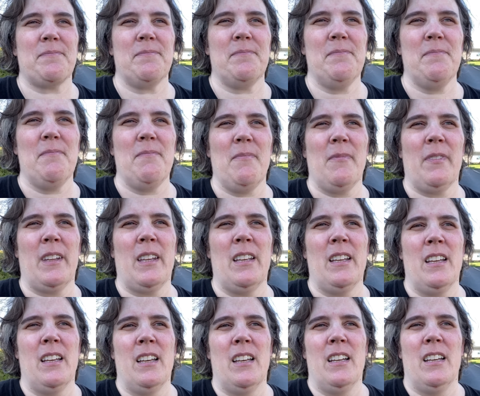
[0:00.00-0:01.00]

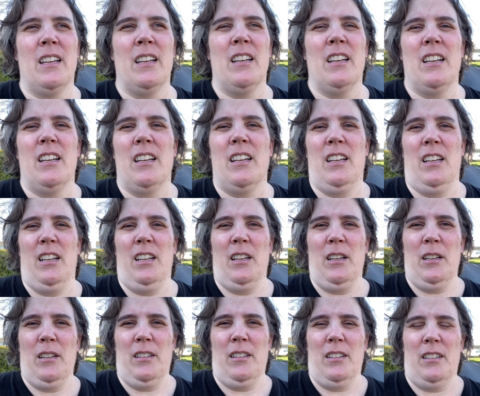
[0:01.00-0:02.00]

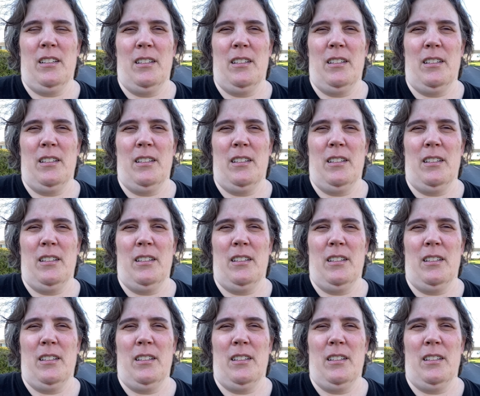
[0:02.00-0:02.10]
Nothing is said.